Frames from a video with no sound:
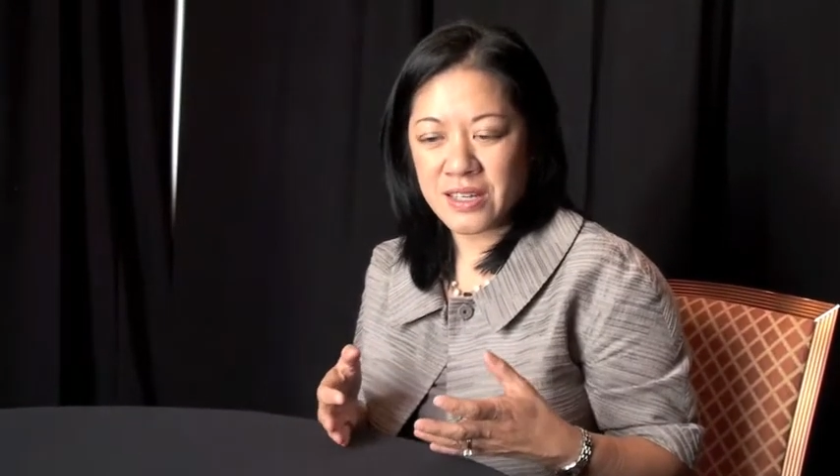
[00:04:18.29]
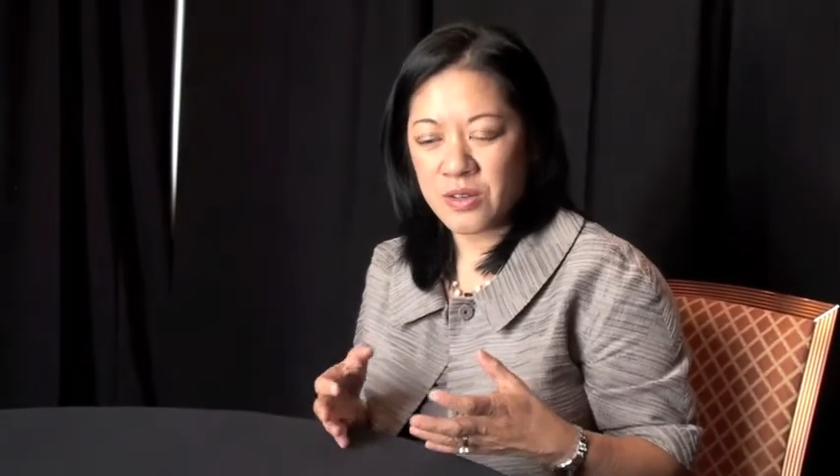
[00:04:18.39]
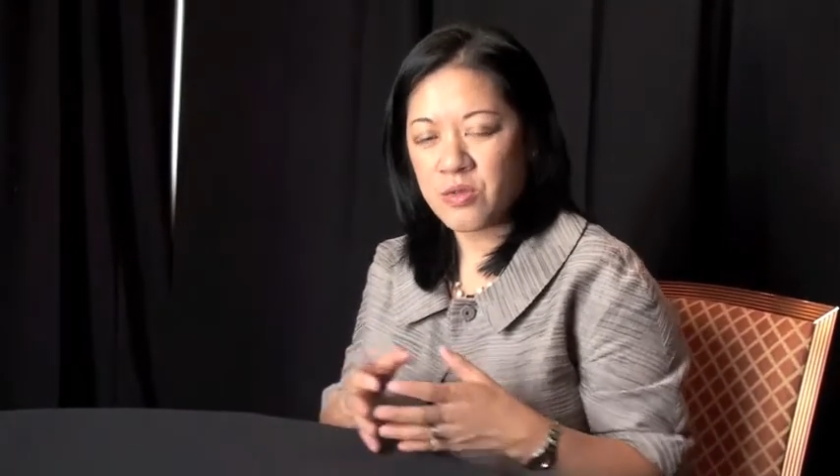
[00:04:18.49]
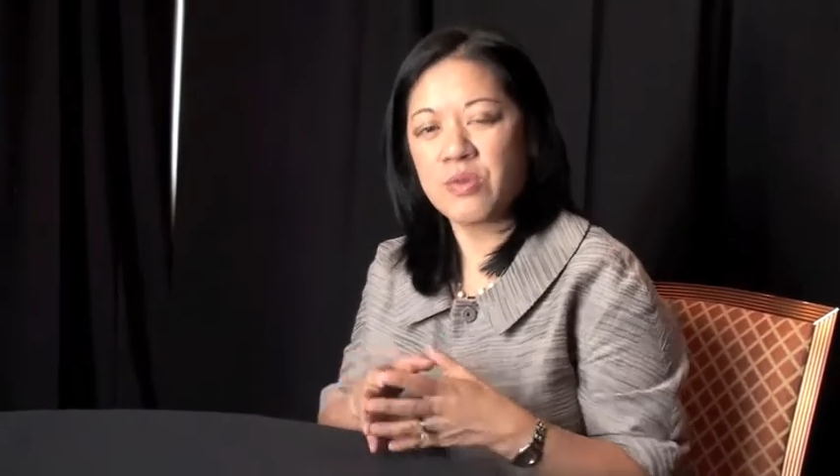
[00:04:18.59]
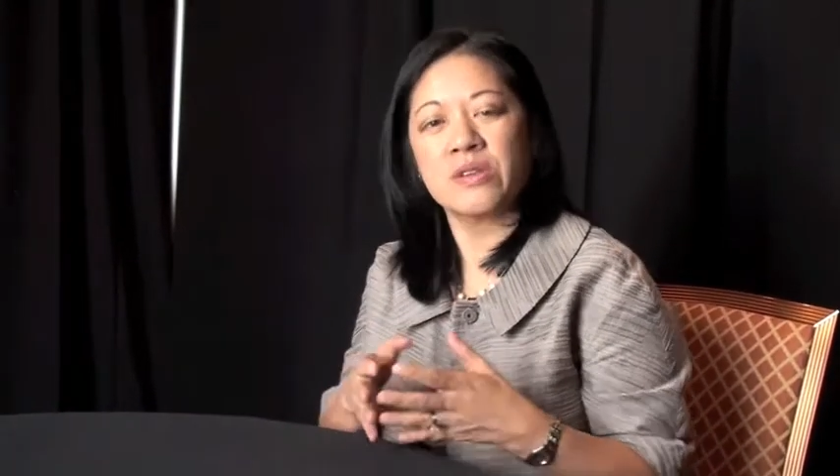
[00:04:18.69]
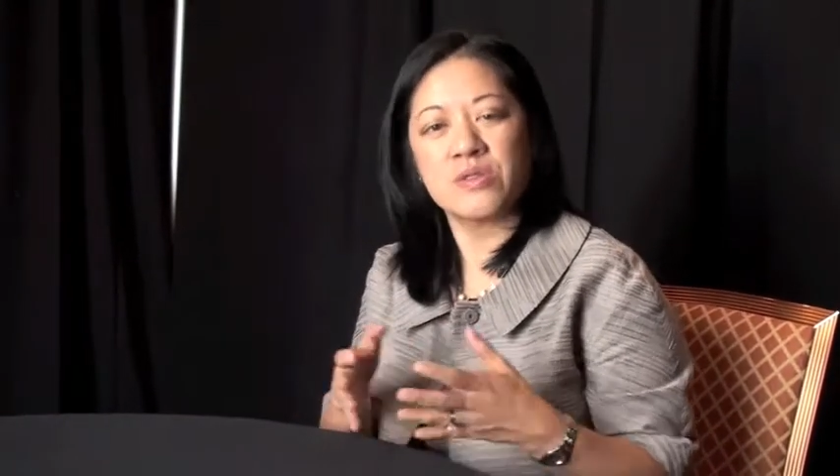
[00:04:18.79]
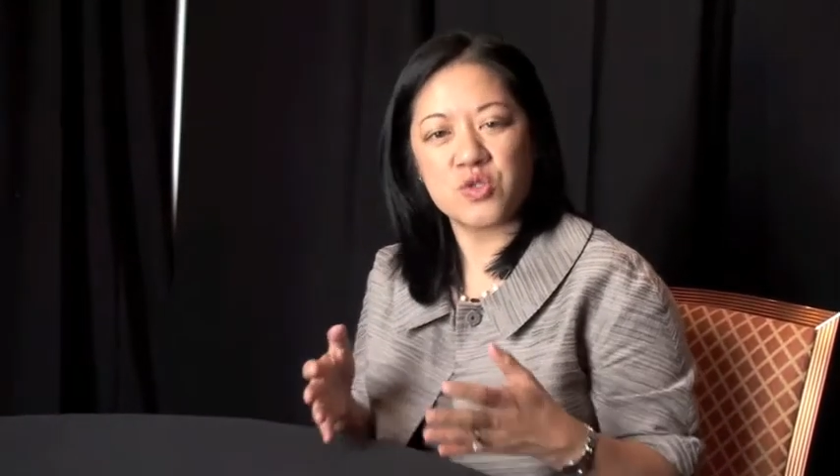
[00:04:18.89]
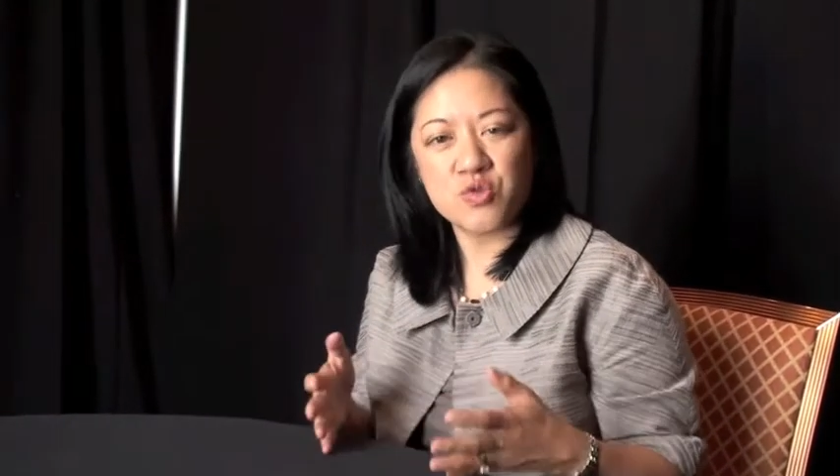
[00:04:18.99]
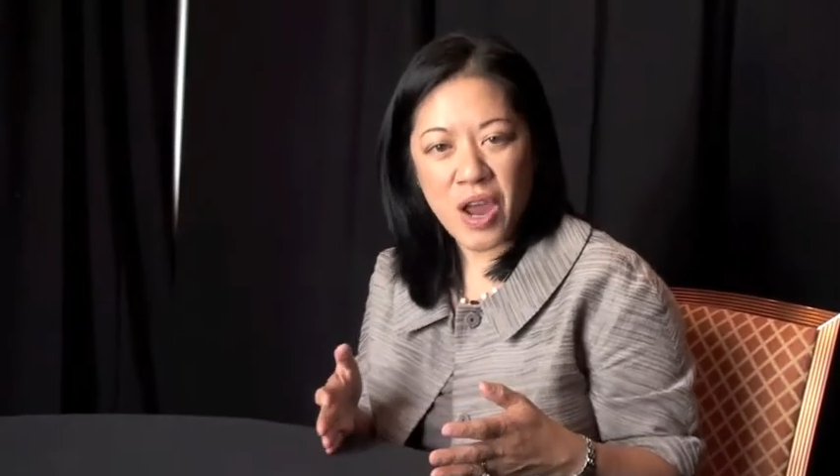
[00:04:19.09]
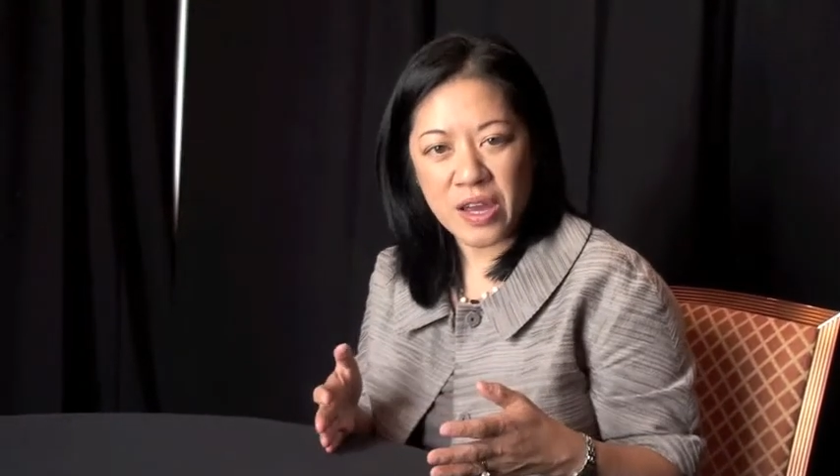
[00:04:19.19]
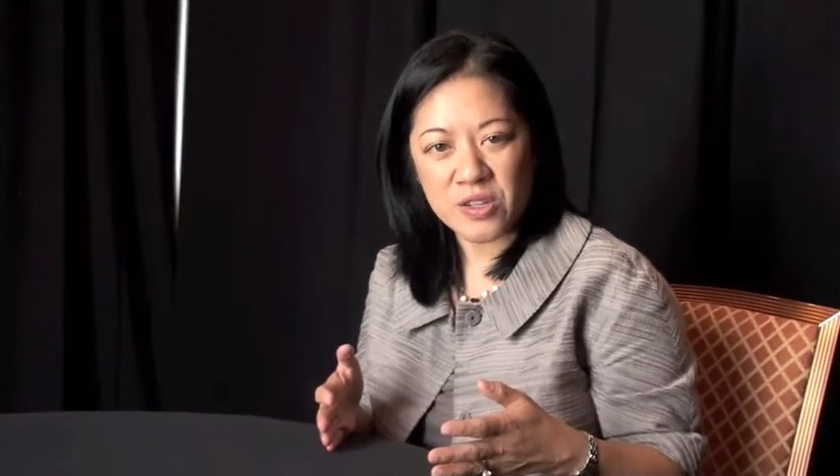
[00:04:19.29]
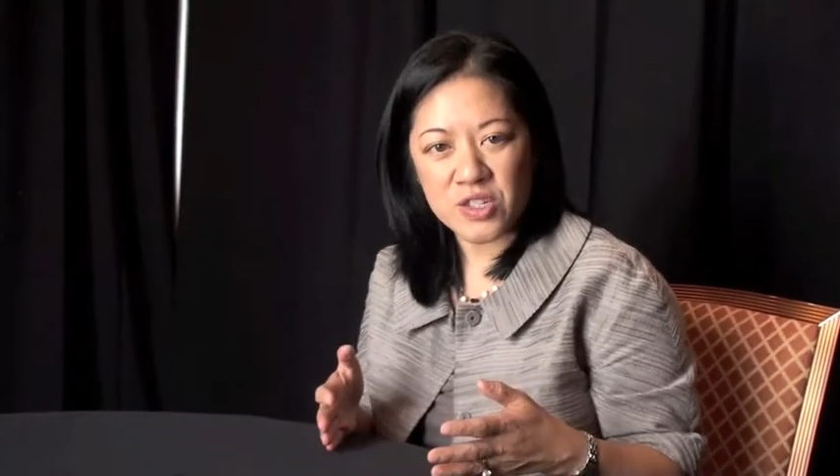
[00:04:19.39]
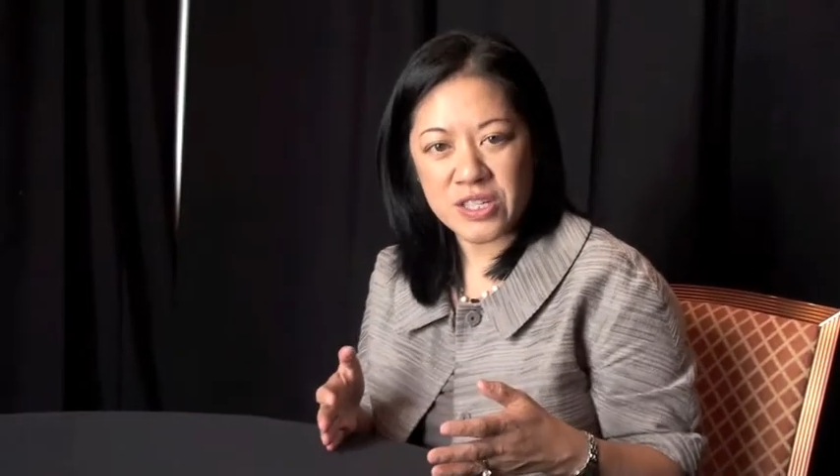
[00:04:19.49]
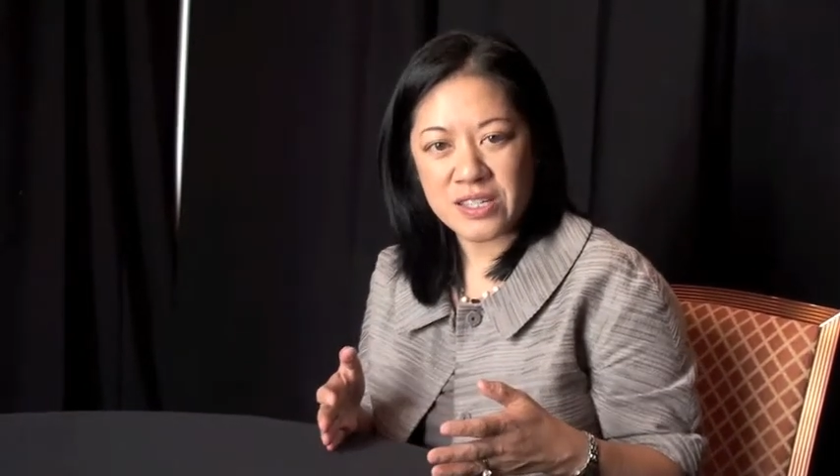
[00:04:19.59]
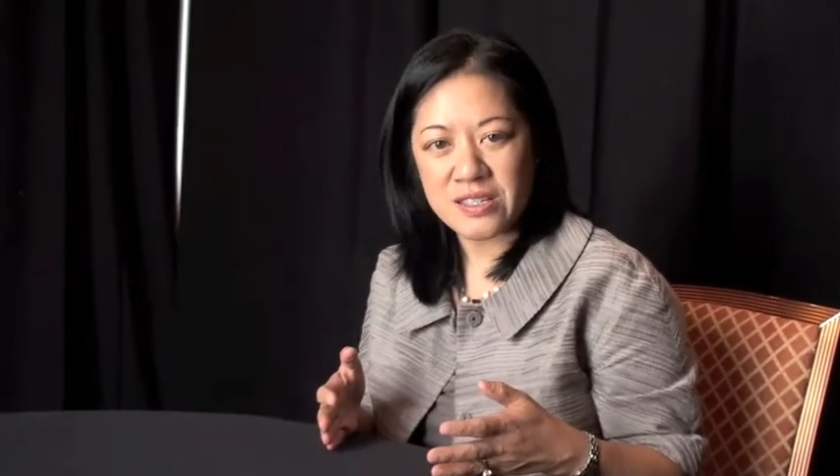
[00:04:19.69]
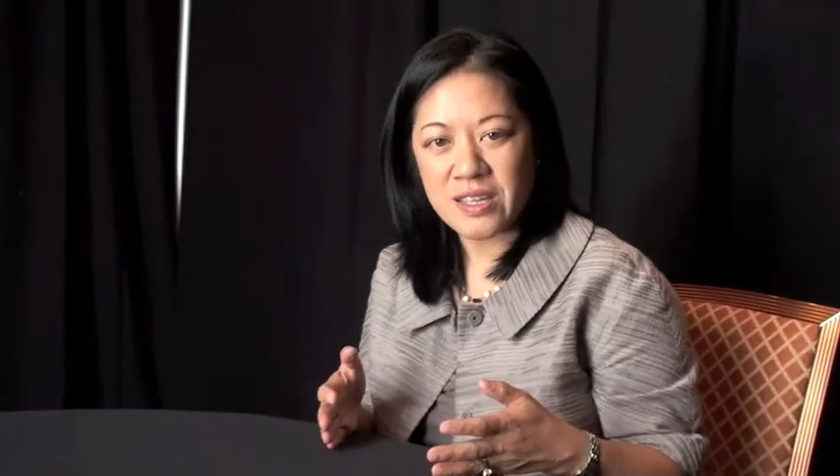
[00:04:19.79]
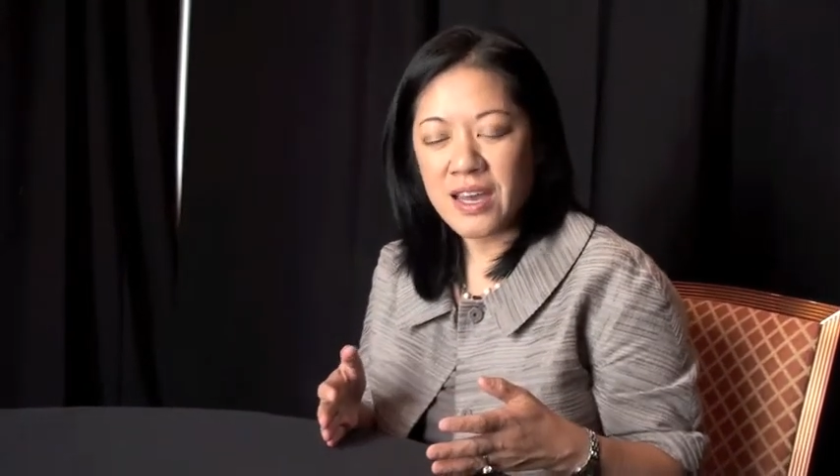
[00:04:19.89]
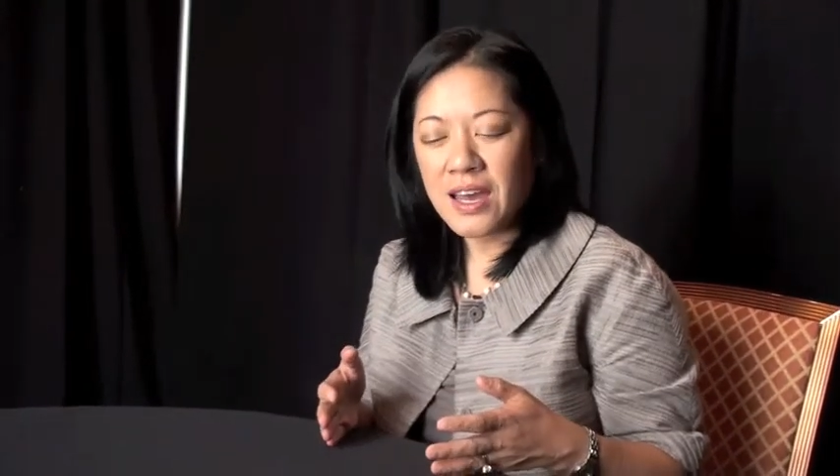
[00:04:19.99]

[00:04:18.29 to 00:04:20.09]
and create the strategies